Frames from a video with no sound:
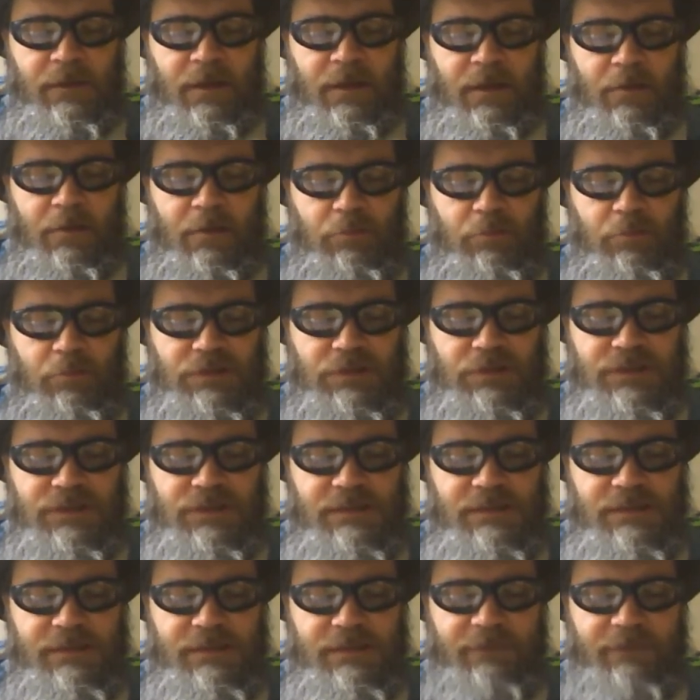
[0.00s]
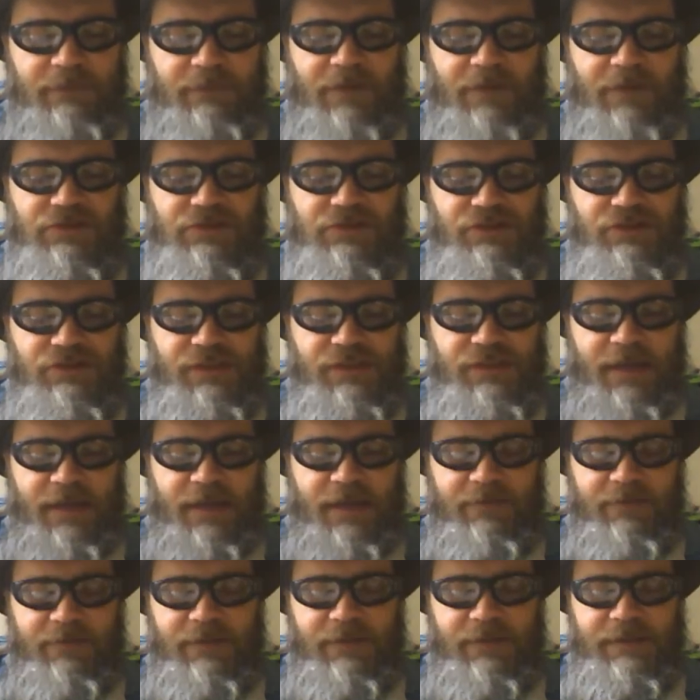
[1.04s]
which is the eventual site of the
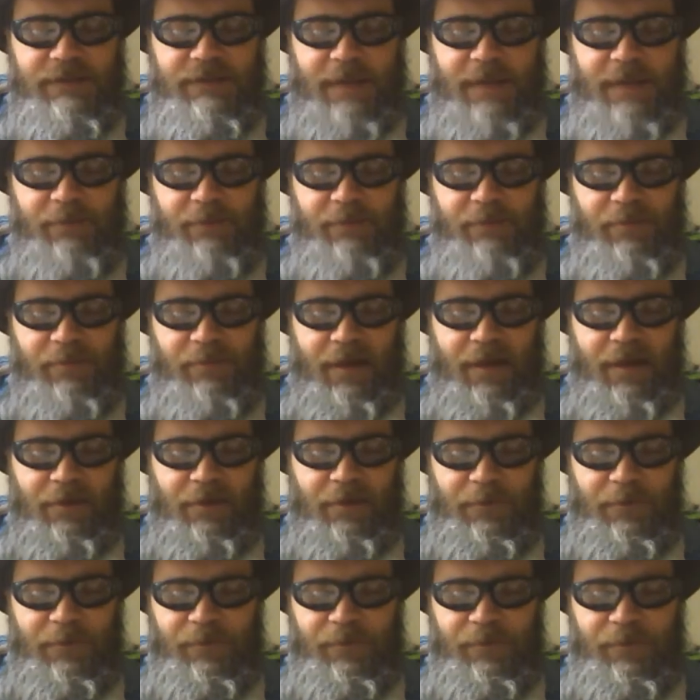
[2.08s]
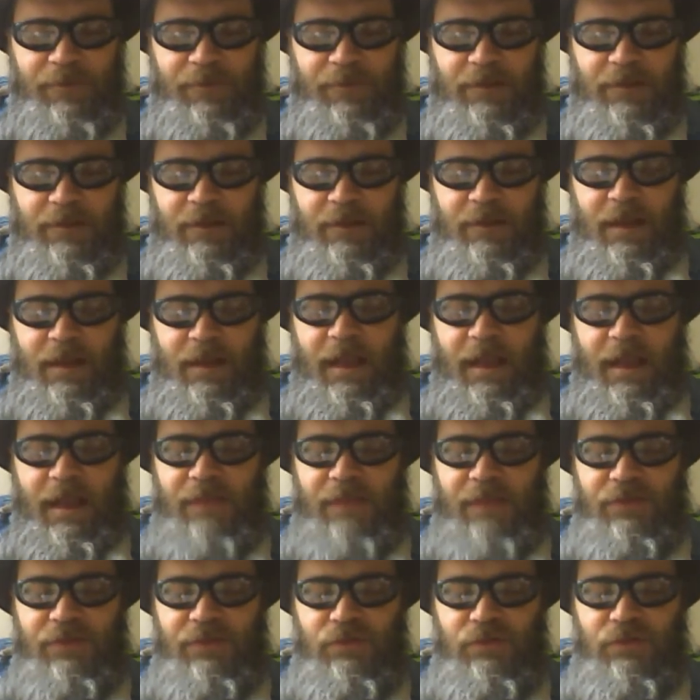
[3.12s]
Temple Mount, and the
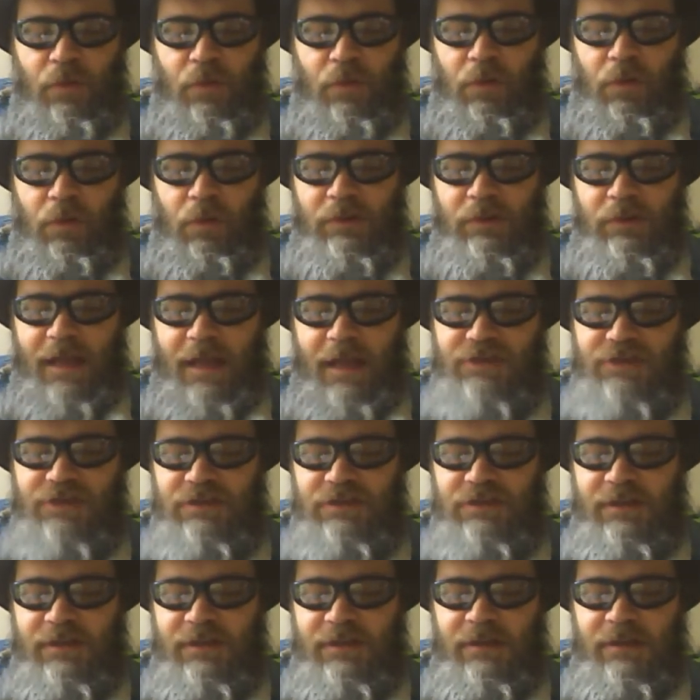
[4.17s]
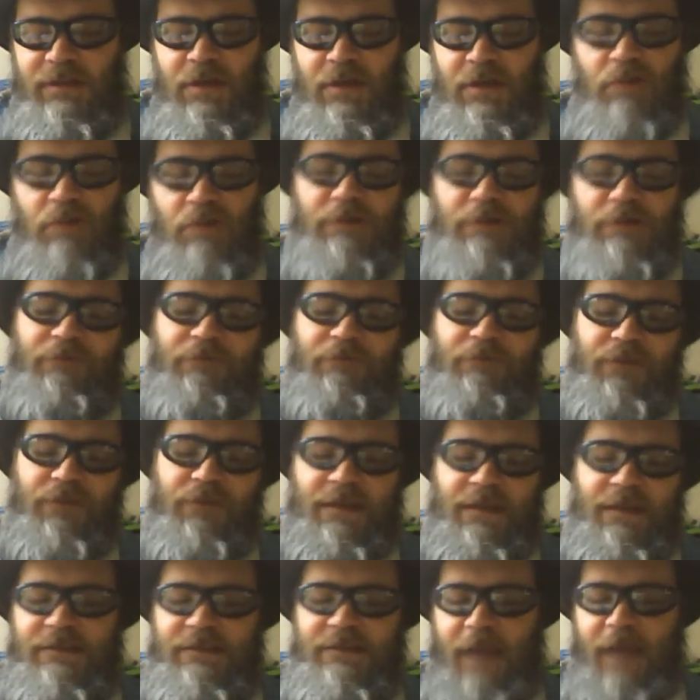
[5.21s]
gold actually was for the
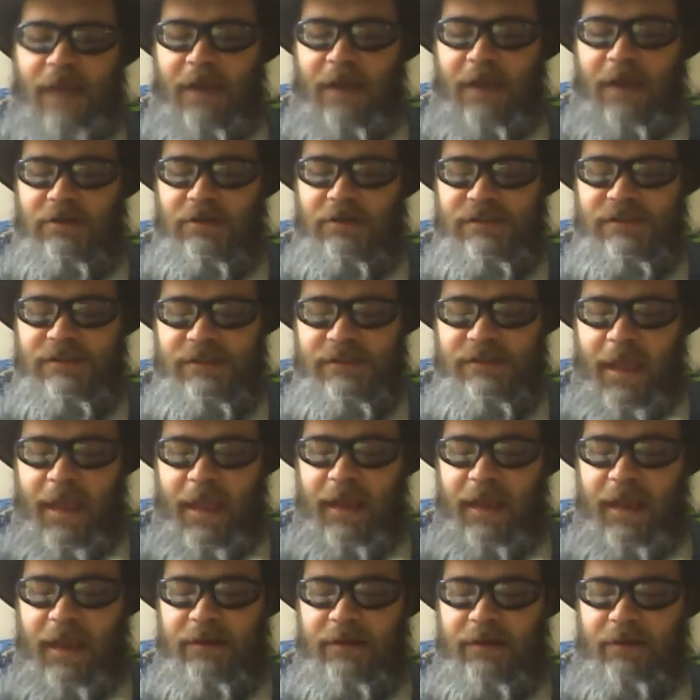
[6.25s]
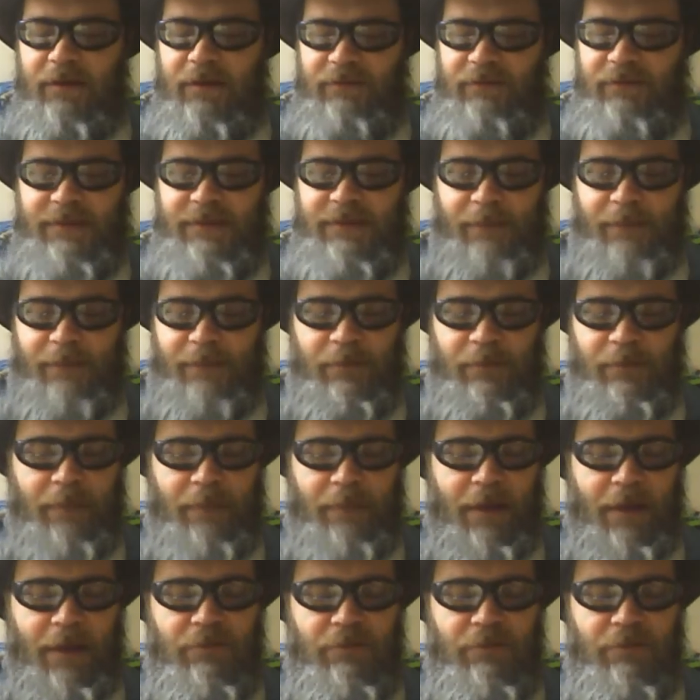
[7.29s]
entire site of the Temple Mount.